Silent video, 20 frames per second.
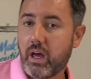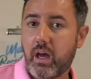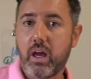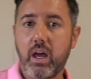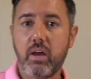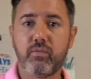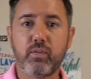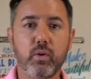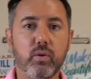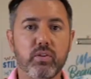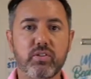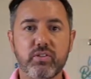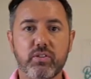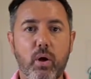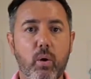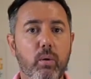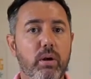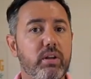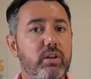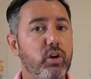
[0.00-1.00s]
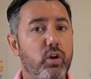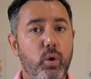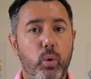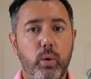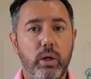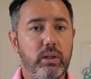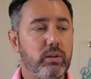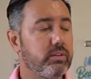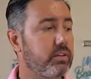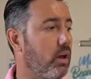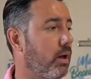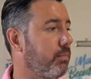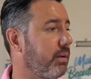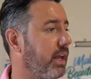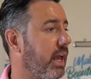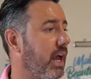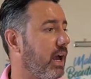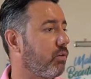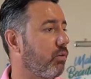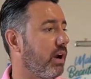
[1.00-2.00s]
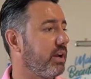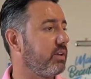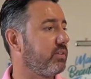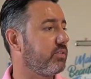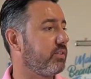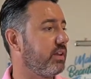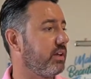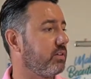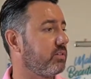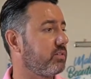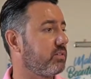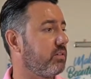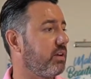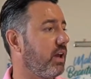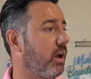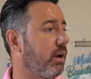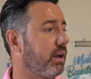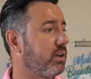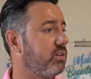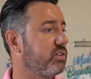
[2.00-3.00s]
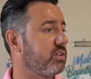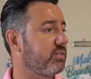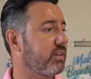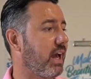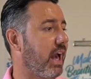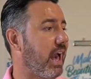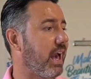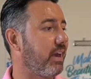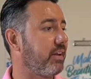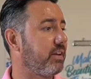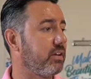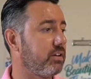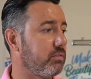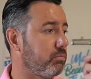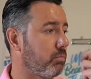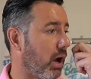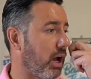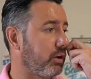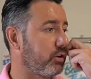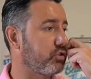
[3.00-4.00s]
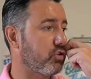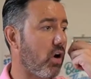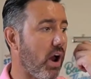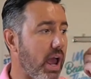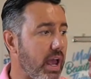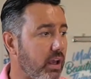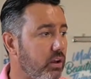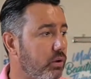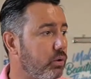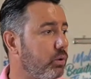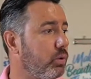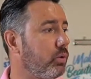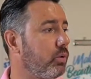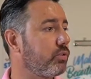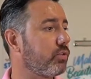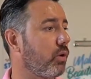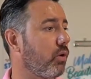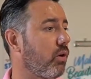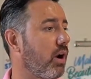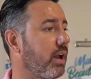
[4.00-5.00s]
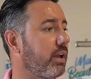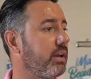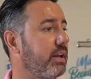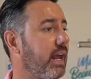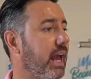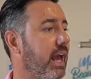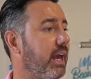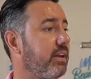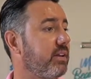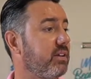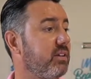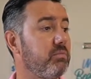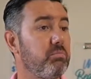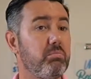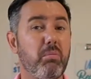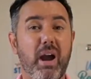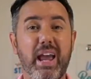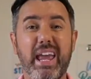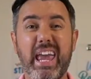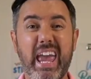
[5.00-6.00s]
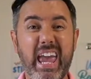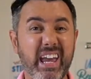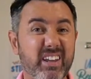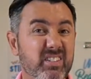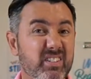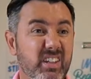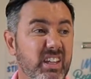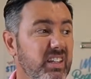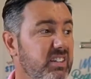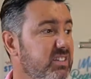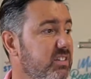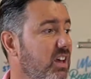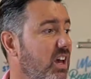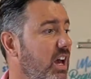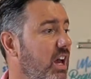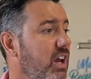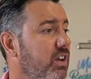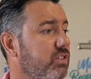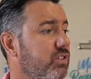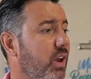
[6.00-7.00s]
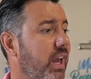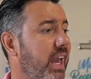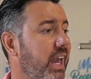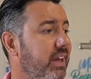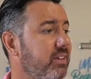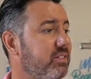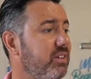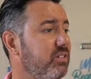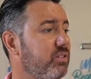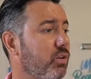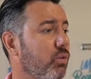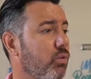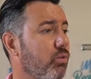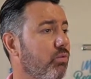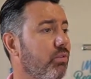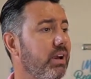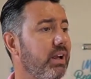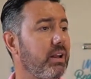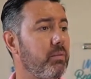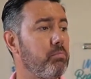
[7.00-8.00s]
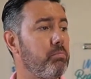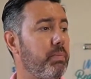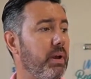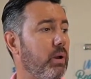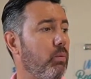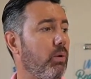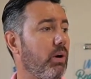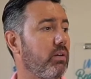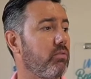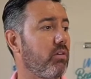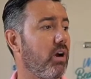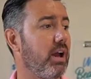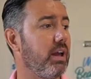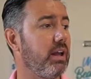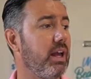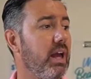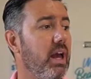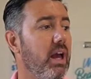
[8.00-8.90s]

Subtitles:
If you're a sewer and you quilt, I mean, how great is this? So now I could just add in my triangles, or I can add in my hexis. So hexis are a really big one, right?